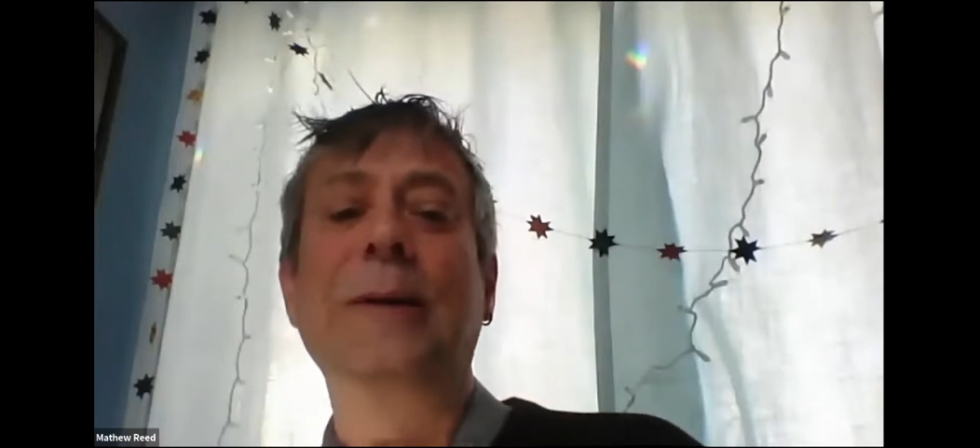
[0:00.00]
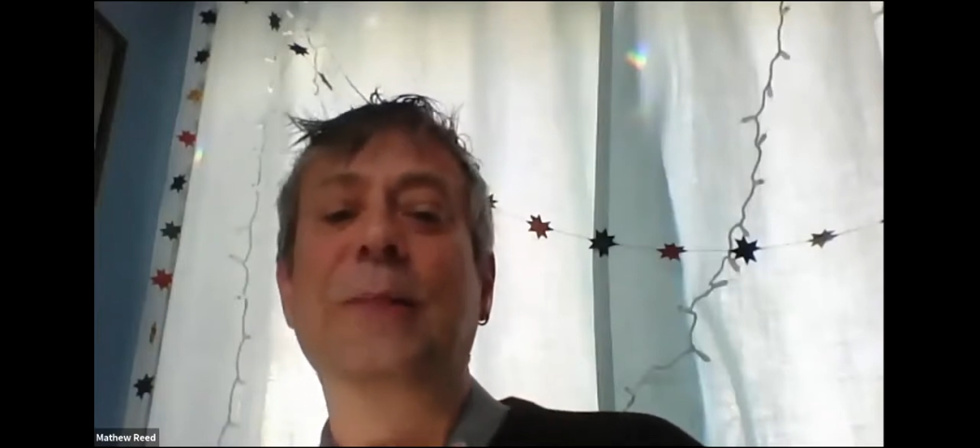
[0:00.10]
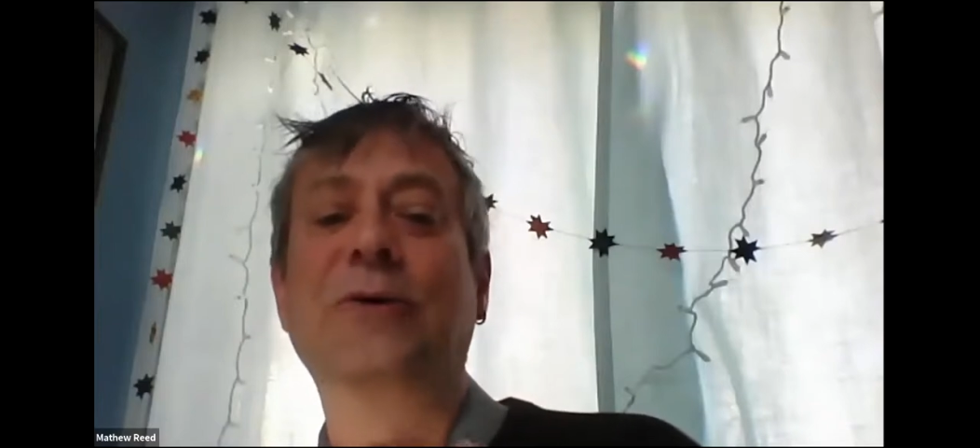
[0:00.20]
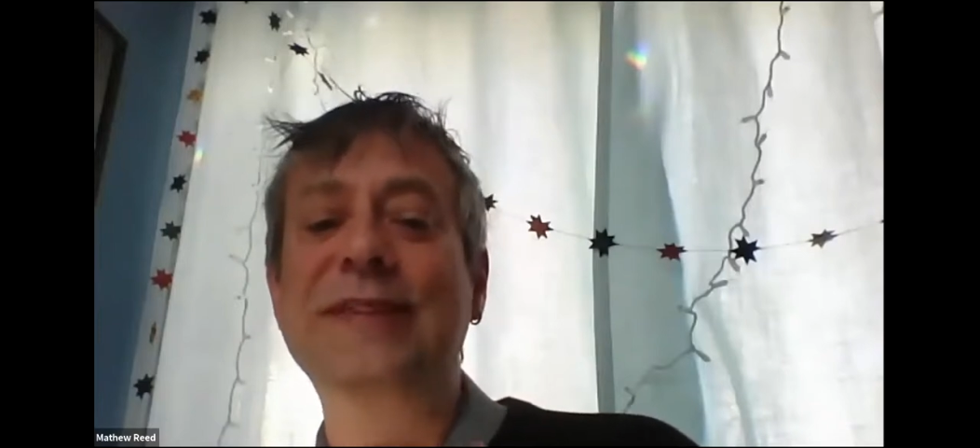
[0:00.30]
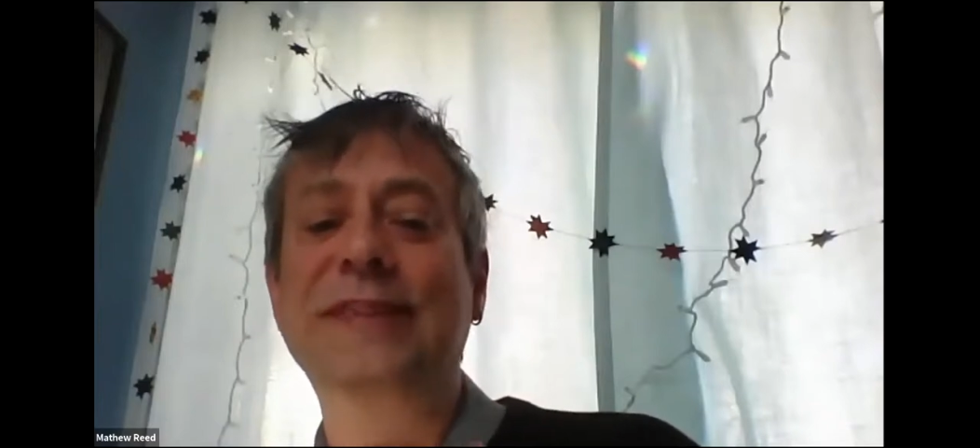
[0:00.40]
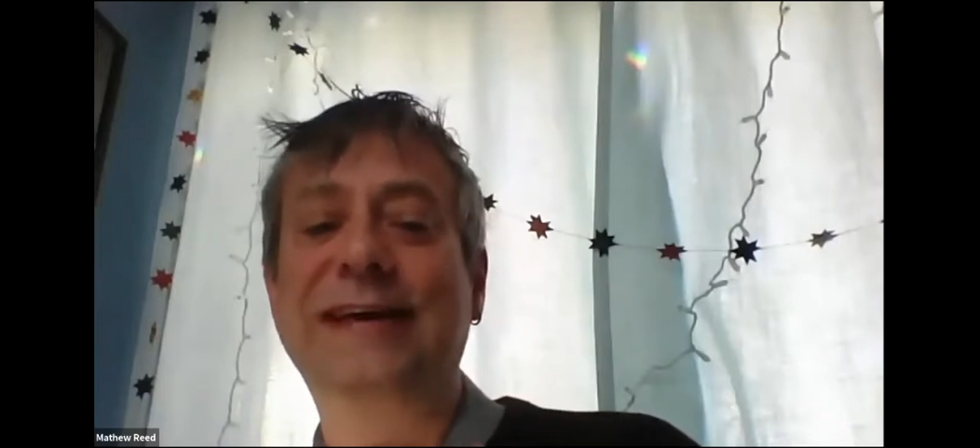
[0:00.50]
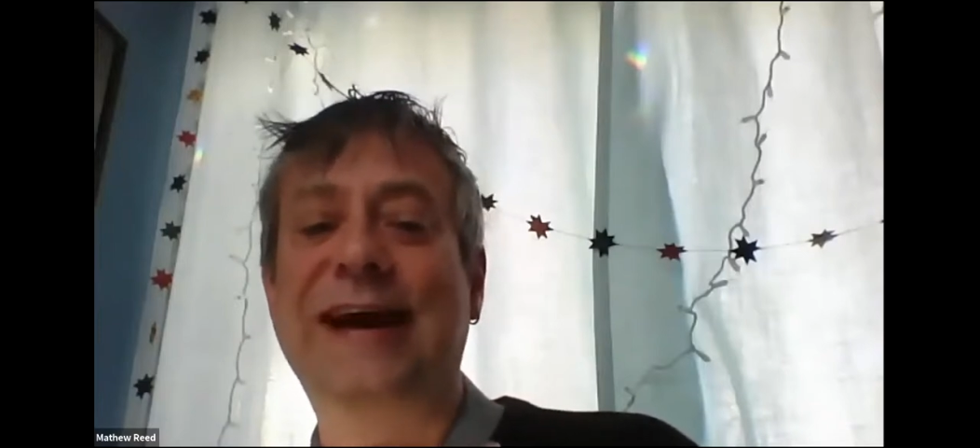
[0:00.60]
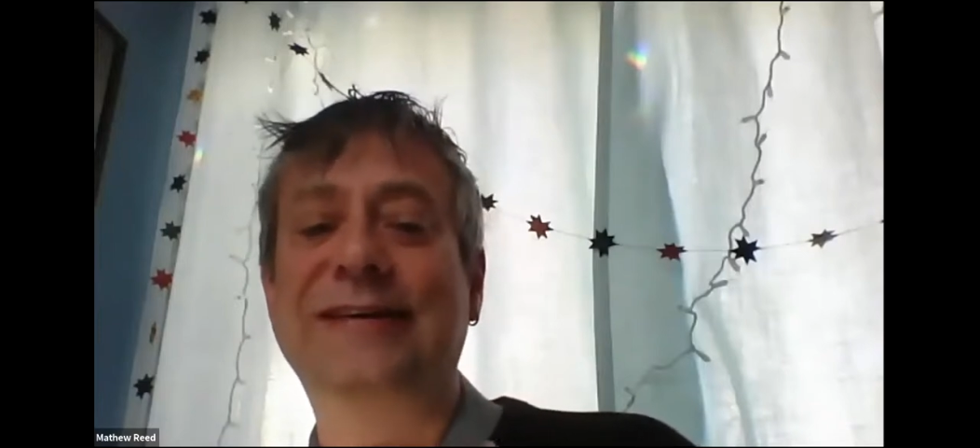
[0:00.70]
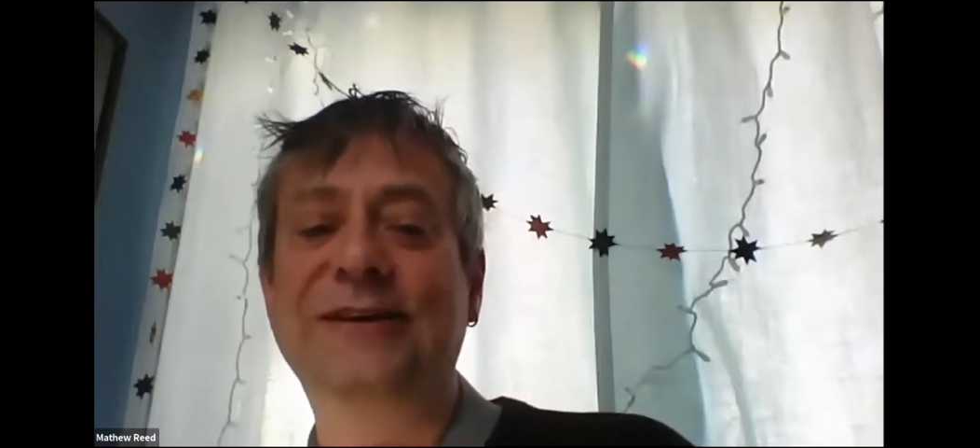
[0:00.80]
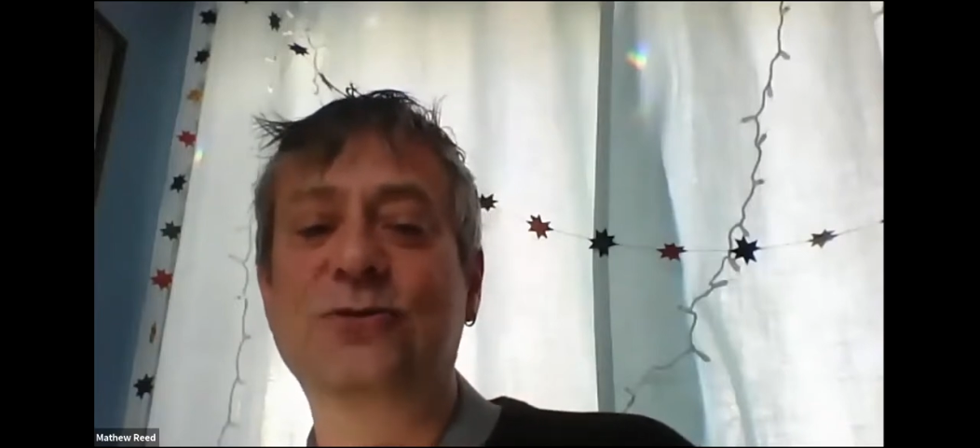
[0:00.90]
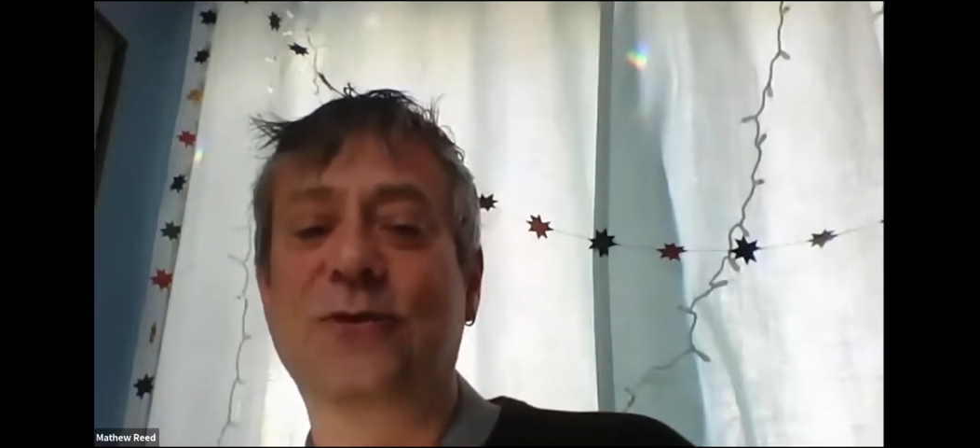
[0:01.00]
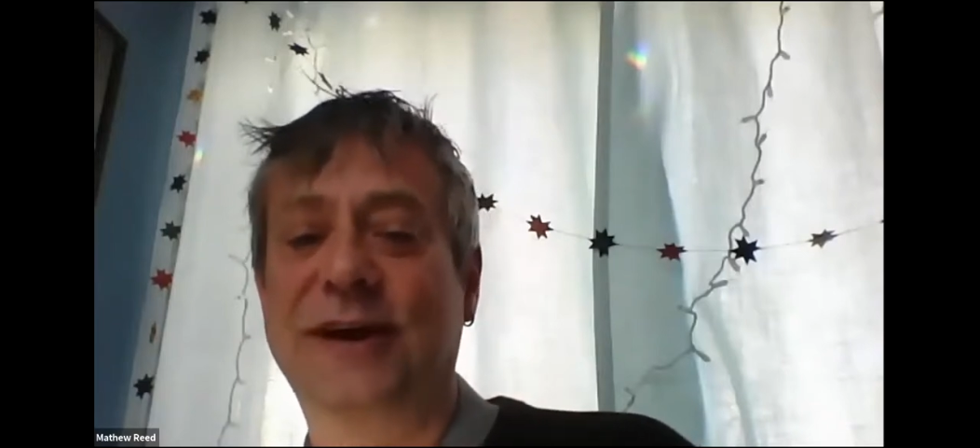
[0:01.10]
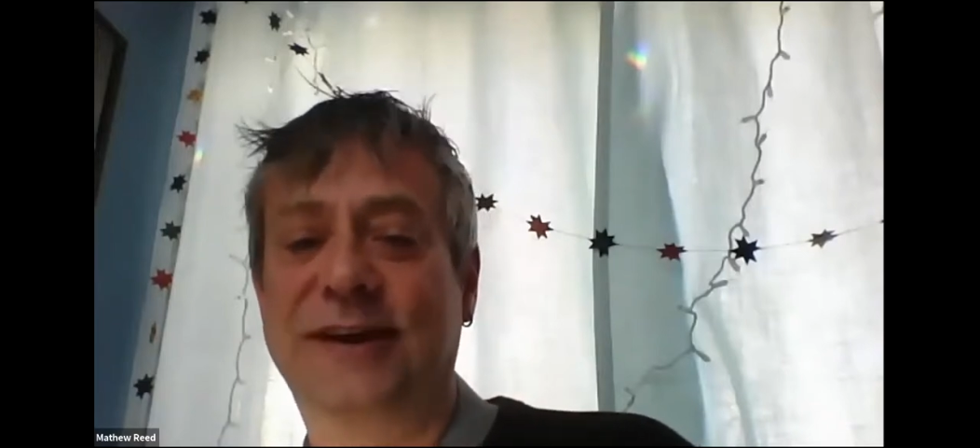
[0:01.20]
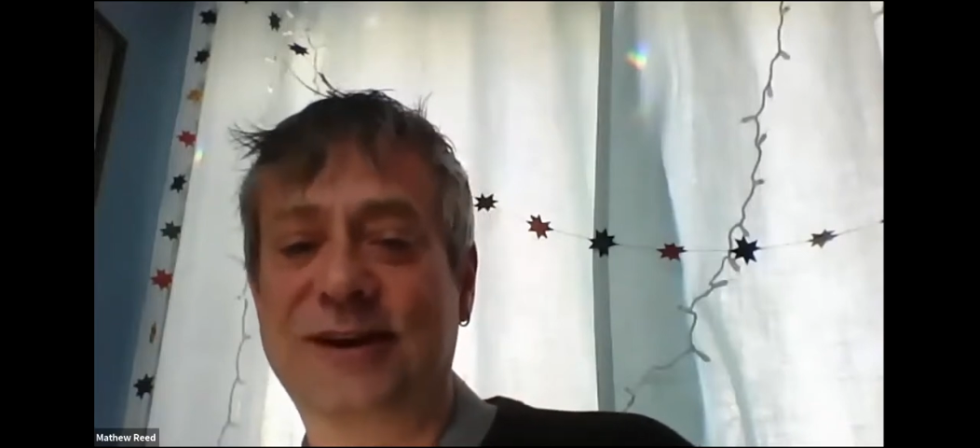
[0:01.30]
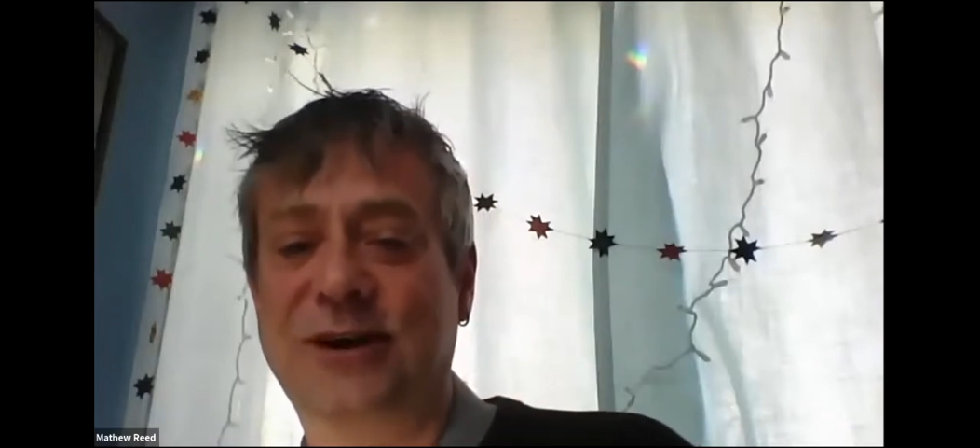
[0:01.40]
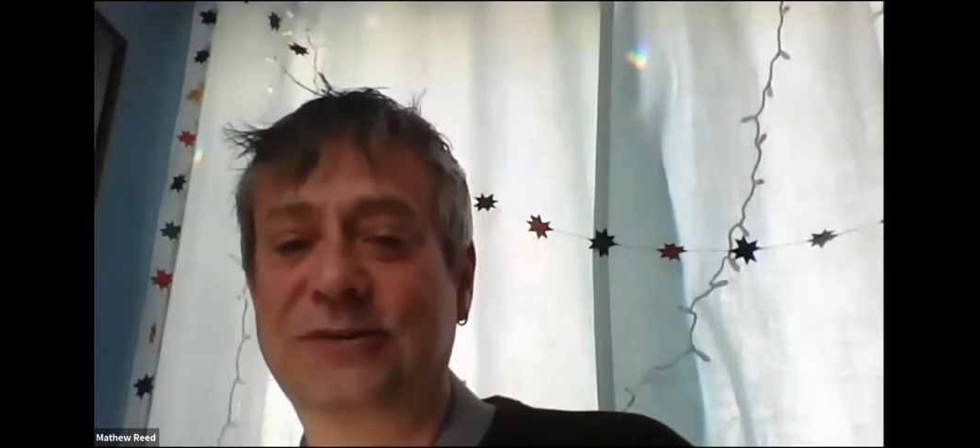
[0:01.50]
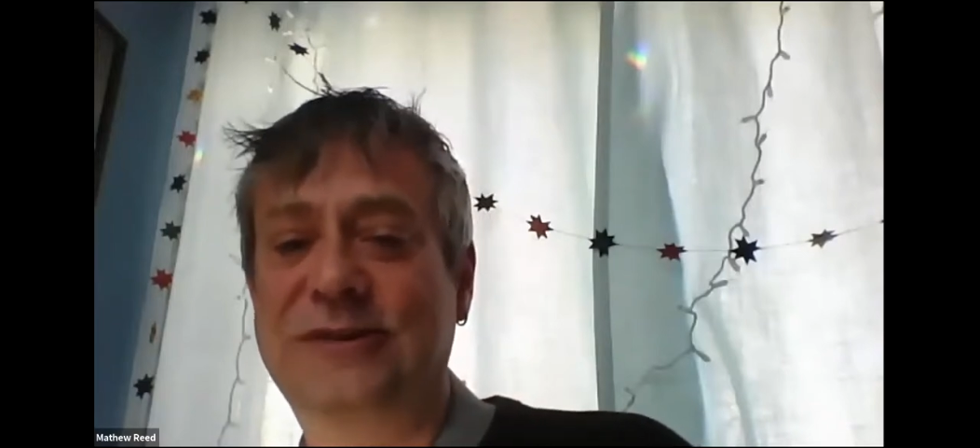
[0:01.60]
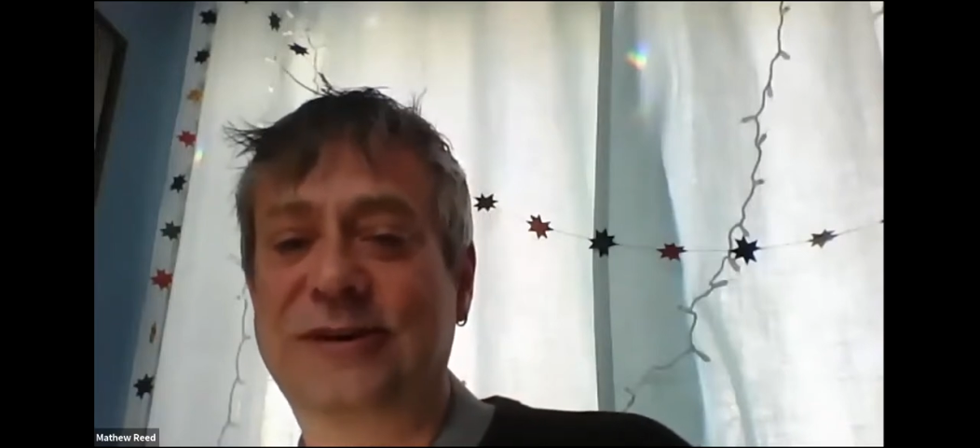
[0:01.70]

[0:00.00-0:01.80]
the one thing I did want to note,